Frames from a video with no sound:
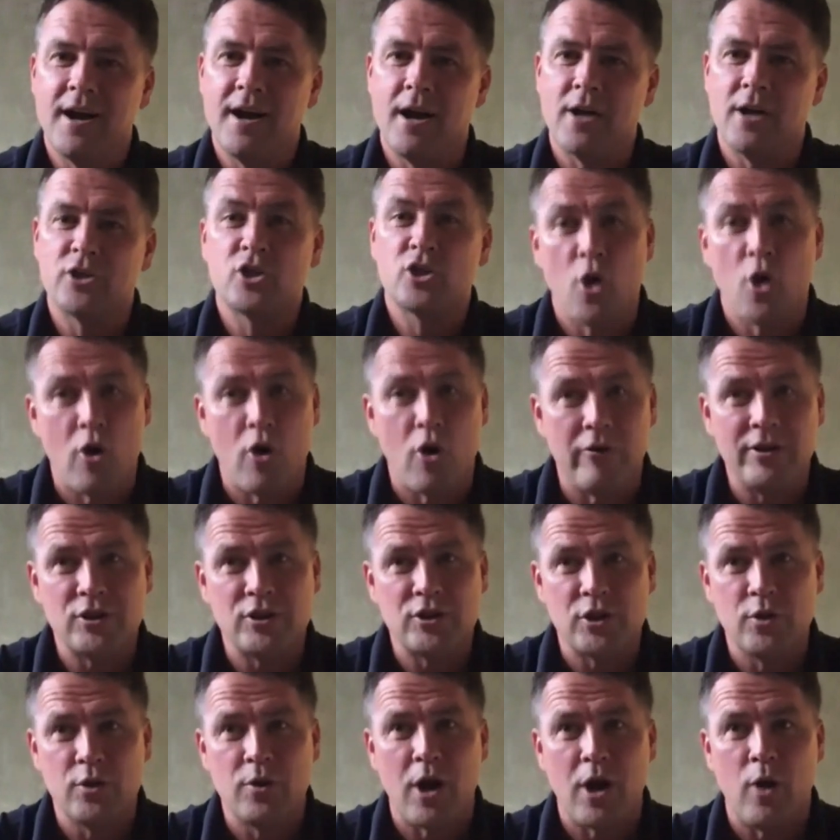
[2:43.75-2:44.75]
Scoring
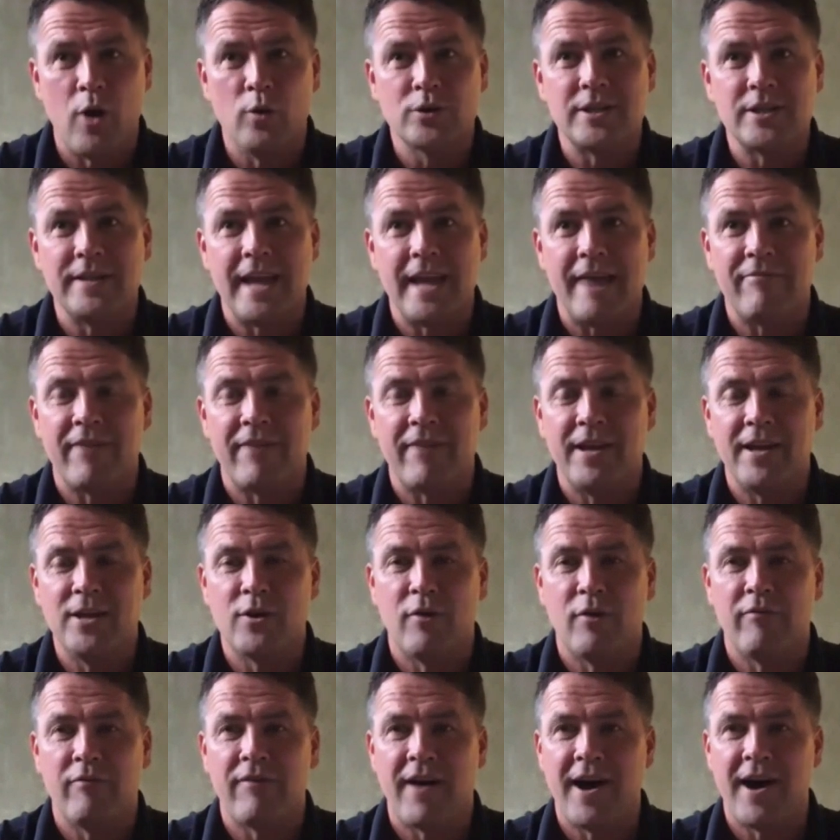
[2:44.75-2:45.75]
two goals in the FA Cup
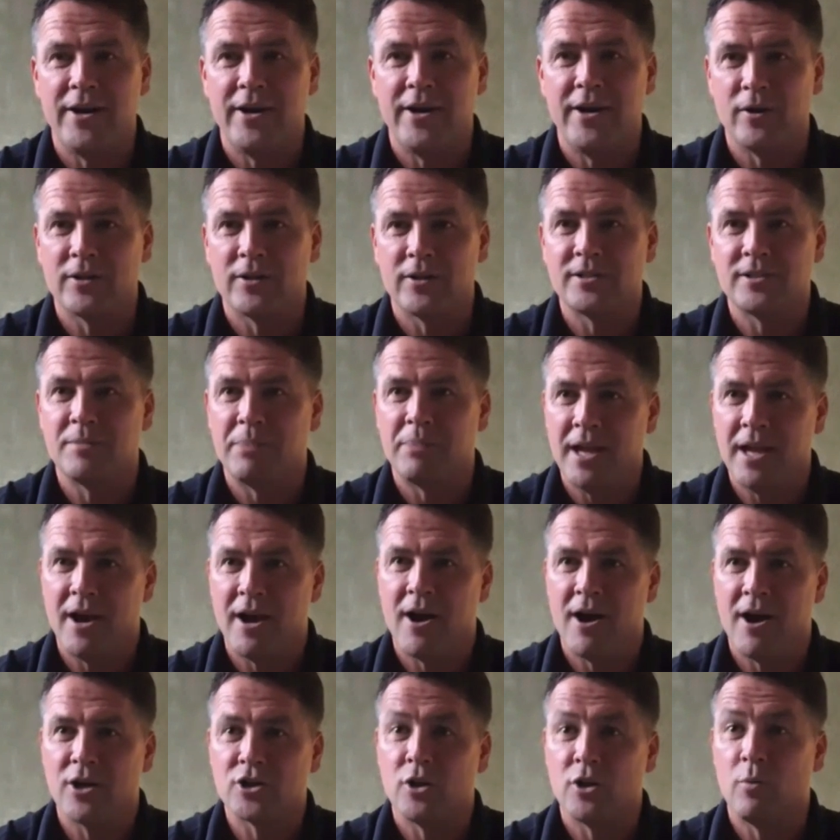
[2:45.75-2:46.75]
final to beat
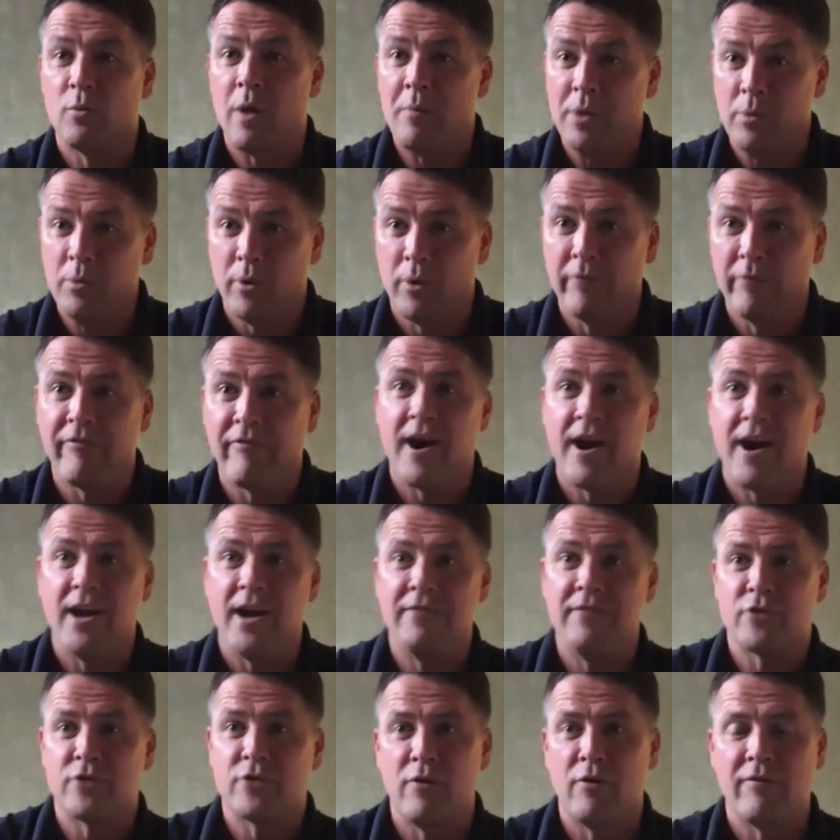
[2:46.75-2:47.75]
Arsenal when we won five
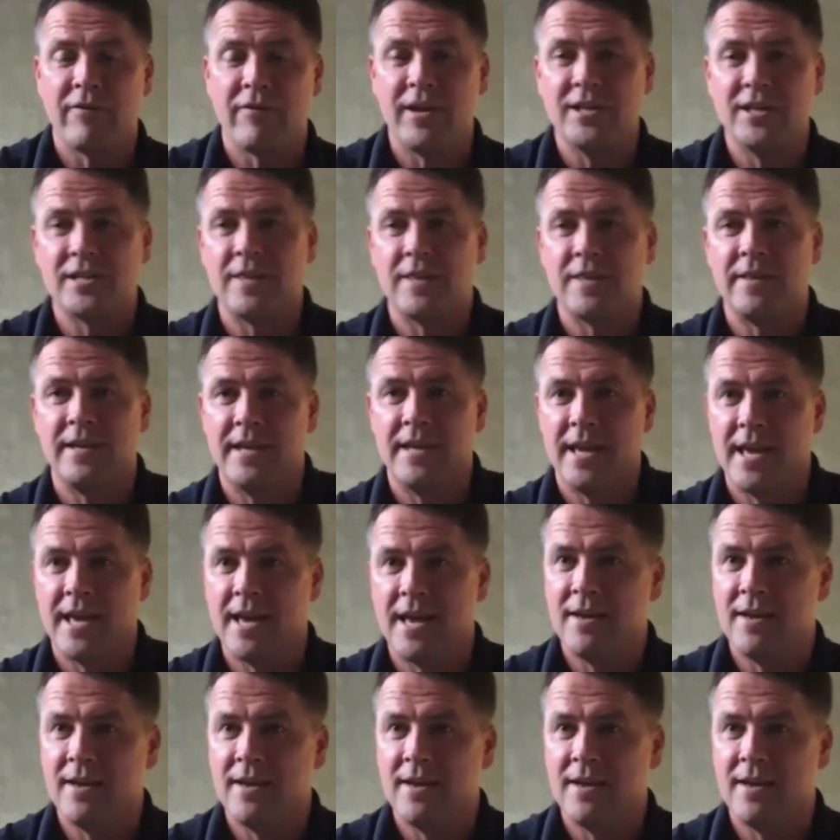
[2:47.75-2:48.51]
trophies in the year.